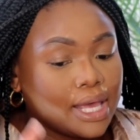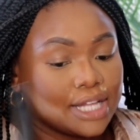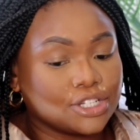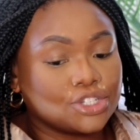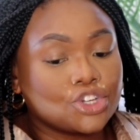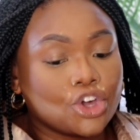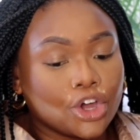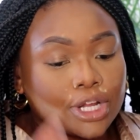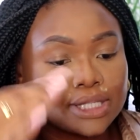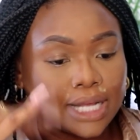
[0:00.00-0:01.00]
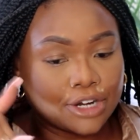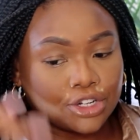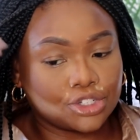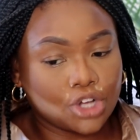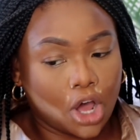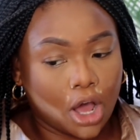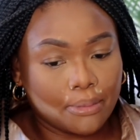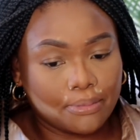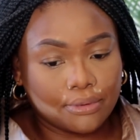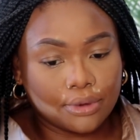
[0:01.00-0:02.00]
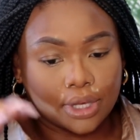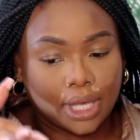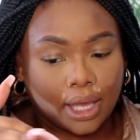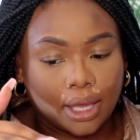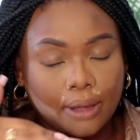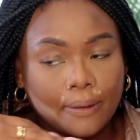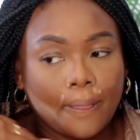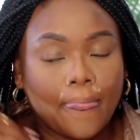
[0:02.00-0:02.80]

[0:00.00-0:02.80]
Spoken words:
it's a skirt and a top, okay?